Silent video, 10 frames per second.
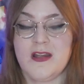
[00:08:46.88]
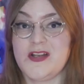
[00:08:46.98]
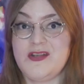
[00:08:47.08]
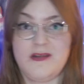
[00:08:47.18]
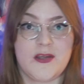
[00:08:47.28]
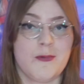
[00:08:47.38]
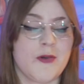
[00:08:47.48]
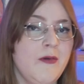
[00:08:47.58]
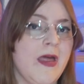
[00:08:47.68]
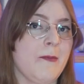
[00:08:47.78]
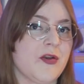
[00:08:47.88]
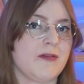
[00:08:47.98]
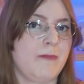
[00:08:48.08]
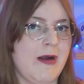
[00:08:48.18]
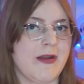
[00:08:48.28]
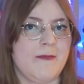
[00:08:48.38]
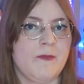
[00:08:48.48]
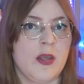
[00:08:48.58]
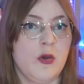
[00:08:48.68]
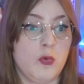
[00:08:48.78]
I just don't know that much about it,
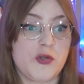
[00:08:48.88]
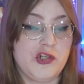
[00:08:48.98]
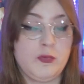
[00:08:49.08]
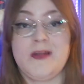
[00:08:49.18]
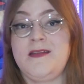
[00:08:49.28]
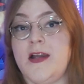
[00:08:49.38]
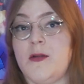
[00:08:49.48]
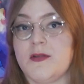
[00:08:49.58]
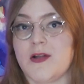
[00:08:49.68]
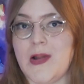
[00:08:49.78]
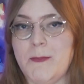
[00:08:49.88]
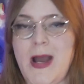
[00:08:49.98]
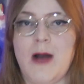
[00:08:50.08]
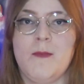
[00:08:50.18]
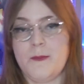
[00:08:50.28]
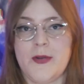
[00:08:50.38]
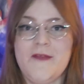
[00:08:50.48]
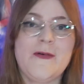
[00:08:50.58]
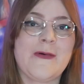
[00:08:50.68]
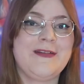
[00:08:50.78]
which is what Sinnoh was all about. But
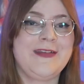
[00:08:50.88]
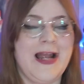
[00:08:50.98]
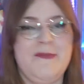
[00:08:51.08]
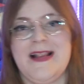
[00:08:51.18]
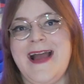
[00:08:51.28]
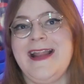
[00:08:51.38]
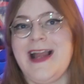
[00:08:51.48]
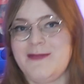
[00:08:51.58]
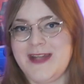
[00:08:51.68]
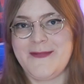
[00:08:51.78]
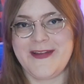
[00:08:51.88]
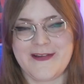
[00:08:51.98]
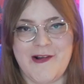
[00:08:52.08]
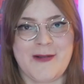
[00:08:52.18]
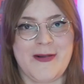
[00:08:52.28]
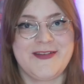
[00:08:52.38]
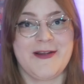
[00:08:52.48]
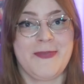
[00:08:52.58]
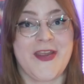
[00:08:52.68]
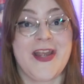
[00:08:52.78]
of course, I'm glad that I was able to talk about
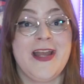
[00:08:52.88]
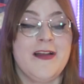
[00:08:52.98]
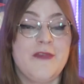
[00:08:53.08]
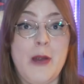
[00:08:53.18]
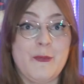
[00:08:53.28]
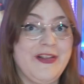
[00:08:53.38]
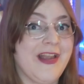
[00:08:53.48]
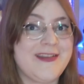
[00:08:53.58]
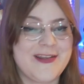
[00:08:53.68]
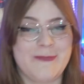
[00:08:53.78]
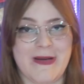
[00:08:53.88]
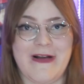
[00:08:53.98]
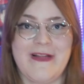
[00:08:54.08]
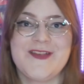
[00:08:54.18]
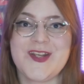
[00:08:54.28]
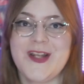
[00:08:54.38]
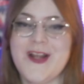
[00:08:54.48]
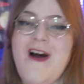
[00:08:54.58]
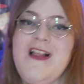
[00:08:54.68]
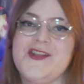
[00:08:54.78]
something that relates to biology and
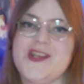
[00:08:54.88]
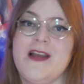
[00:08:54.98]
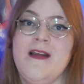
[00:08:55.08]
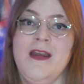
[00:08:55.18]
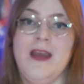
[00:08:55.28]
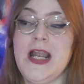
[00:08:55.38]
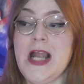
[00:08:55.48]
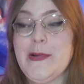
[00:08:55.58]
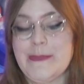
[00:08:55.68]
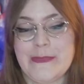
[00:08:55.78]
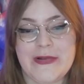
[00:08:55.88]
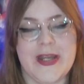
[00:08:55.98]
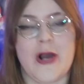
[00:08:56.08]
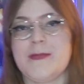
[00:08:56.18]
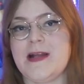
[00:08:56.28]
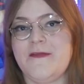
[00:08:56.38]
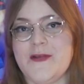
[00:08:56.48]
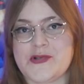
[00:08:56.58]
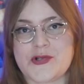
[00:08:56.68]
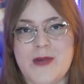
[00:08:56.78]
ecology, and I really hope that
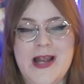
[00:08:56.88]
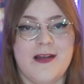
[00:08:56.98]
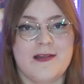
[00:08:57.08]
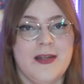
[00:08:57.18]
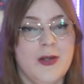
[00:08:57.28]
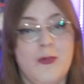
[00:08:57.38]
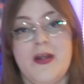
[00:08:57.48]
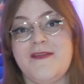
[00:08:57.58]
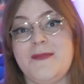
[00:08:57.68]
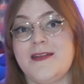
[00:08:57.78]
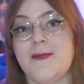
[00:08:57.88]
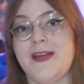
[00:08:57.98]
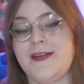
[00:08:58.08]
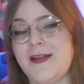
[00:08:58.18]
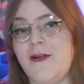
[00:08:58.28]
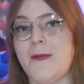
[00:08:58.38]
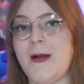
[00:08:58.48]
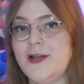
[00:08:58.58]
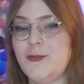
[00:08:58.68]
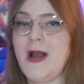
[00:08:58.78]
future trailers will give me something to talk
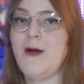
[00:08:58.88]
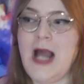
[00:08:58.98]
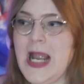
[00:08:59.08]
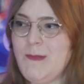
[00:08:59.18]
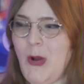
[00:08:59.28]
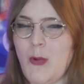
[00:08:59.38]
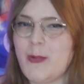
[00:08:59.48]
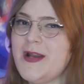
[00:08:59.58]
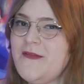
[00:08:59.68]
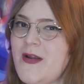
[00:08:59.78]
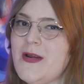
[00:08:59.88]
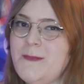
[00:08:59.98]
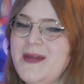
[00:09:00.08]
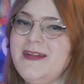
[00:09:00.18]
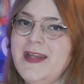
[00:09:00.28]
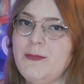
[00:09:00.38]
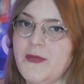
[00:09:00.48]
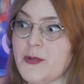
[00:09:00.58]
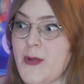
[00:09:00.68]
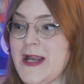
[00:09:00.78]
about as well. I'm already very busy
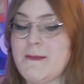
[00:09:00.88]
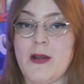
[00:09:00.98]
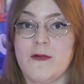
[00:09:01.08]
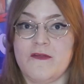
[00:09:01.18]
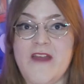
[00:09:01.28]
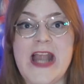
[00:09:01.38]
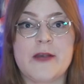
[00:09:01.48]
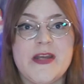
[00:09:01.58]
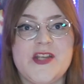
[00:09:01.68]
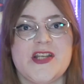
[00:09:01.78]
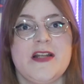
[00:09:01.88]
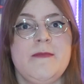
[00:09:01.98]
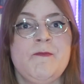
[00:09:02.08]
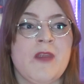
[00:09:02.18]
with creating my own fan region,